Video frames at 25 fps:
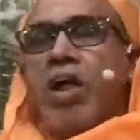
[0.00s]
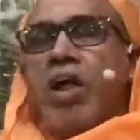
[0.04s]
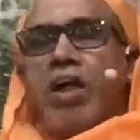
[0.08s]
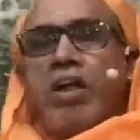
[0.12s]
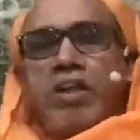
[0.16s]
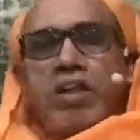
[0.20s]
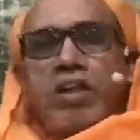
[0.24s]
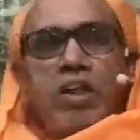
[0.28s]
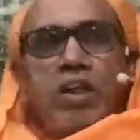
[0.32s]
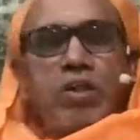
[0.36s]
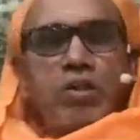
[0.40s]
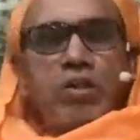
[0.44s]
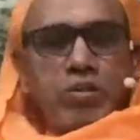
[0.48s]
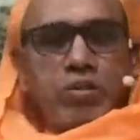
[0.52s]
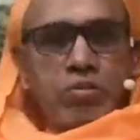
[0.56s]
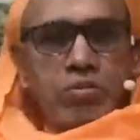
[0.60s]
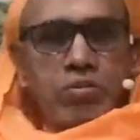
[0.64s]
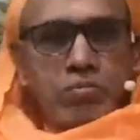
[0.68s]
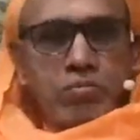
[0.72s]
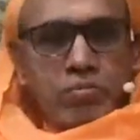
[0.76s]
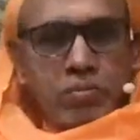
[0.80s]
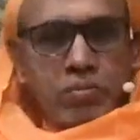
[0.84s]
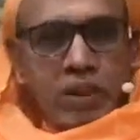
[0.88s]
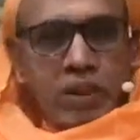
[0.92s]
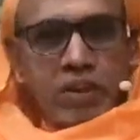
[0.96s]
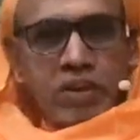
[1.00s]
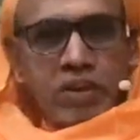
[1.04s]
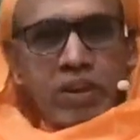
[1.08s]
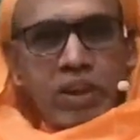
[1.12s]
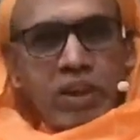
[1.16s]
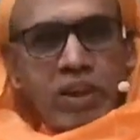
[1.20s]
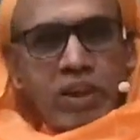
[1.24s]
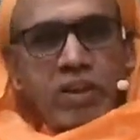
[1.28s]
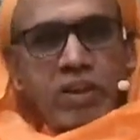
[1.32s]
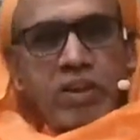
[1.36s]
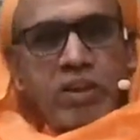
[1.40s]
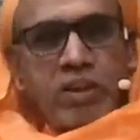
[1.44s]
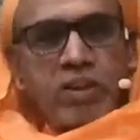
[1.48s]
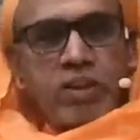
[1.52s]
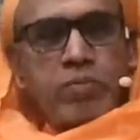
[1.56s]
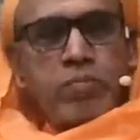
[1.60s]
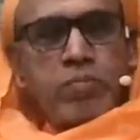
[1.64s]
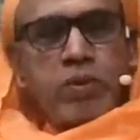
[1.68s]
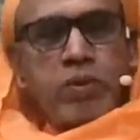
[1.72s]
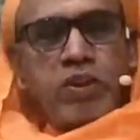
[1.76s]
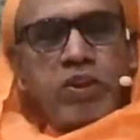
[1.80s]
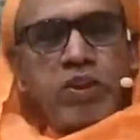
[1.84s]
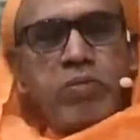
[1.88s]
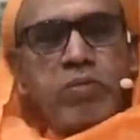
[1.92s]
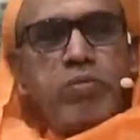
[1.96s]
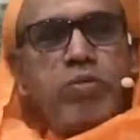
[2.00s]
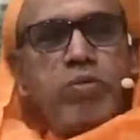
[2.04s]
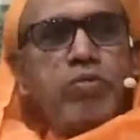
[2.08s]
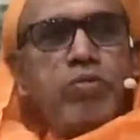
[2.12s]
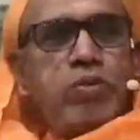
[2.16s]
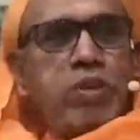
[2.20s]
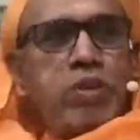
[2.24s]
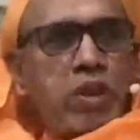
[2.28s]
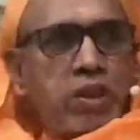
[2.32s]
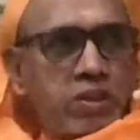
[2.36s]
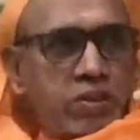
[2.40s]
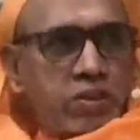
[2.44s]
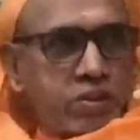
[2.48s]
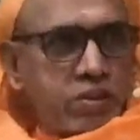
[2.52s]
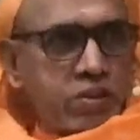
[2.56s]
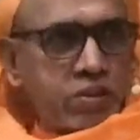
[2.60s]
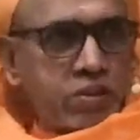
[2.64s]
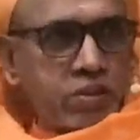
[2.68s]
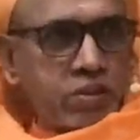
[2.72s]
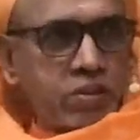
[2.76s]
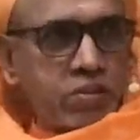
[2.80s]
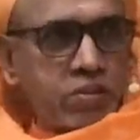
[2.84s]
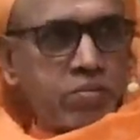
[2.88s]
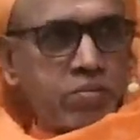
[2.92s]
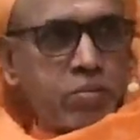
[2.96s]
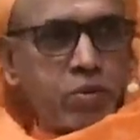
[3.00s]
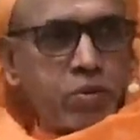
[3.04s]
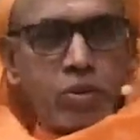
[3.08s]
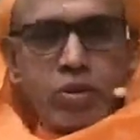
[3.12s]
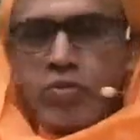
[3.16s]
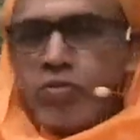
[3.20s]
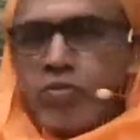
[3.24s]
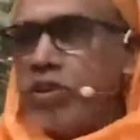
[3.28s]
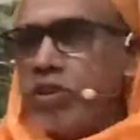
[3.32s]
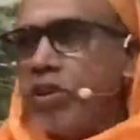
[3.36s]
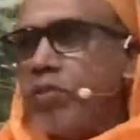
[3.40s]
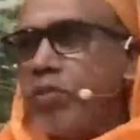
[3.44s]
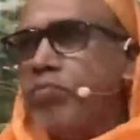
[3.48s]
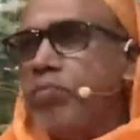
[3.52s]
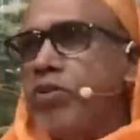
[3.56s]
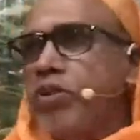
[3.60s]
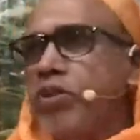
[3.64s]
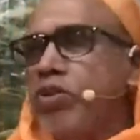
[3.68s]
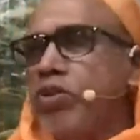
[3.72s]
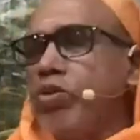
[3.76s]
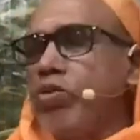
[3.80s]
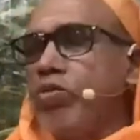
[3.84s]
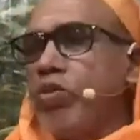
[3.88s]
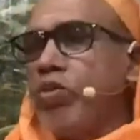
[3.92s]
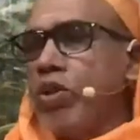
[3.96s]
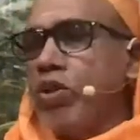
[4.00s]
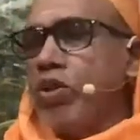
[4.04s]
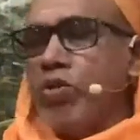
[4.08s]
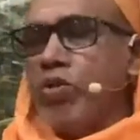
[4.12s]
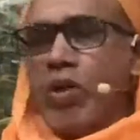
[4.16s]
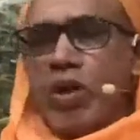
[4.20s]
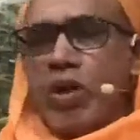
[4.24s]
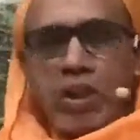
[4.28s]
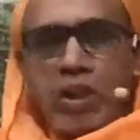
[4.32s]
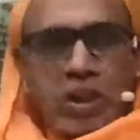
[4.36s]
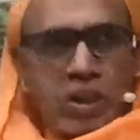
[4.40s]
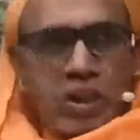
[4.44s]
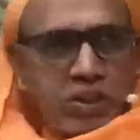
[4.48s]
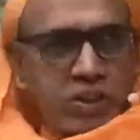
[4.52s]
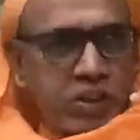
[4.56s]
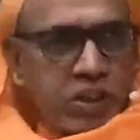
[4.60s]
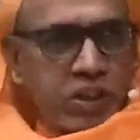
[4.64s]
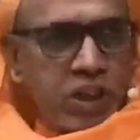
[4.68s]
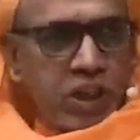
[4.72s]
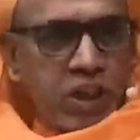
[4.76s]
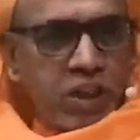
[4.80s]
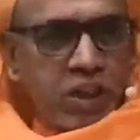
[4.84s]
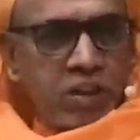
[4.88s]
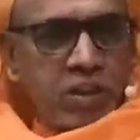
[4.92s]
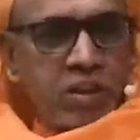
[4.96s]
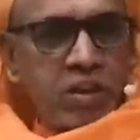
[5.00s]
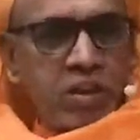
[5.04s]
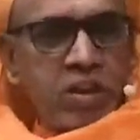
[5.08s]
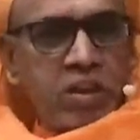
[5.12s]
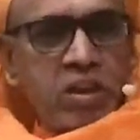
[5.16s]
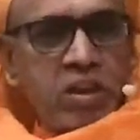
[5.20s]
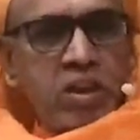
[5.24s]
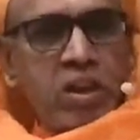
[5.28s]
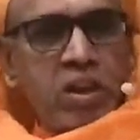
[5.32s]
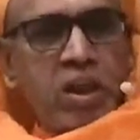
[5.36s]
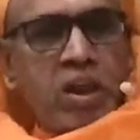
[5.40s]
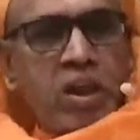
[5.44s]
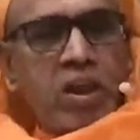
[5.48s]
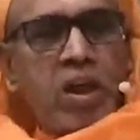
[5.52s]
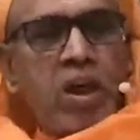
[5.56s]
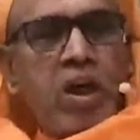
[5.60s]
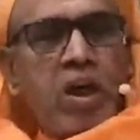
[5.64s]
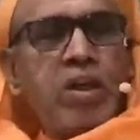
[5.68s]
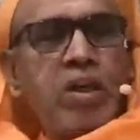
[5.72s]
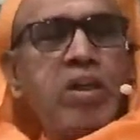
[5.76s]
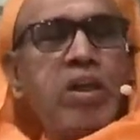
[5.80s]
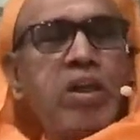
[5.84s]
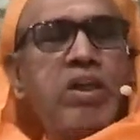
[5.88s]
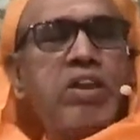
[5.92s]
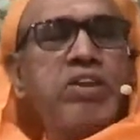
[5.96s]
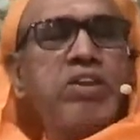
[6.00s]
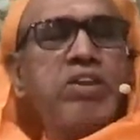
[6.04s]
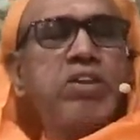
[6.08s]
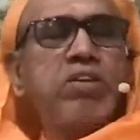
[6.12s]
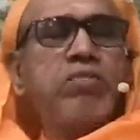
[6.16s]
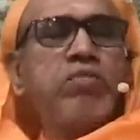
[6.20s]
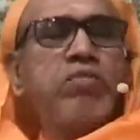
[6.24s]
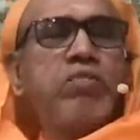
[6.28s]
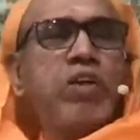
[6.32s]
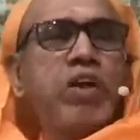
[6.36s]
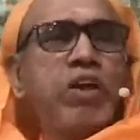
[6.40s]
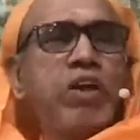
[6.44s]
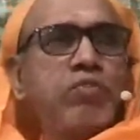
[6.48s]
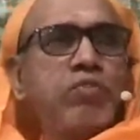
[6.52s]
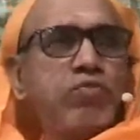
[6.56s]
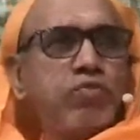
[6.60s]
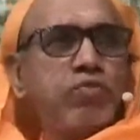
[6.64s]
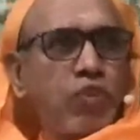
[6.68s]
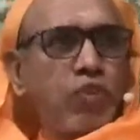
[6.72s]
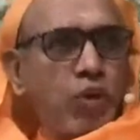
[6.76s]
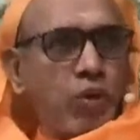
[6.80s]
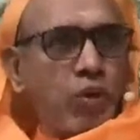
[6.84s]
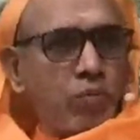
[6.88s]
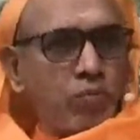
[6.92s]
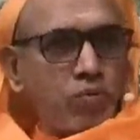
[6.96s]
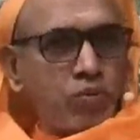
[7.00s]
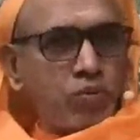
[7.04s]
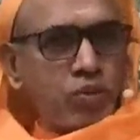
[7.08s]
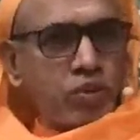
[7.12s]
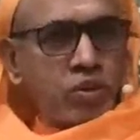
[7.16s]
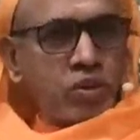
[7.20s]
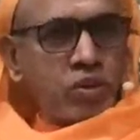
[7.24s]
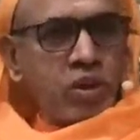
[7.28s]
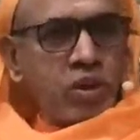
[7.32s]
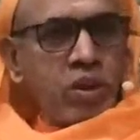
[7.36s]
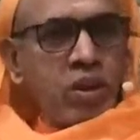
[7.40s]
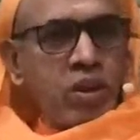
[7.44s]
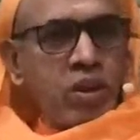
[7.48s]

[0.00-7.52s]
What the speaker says: I tell you, my Jagat is Panchabhutas, Prithvi, Tejo, Vayu, Akasha, and all kinds of life forms.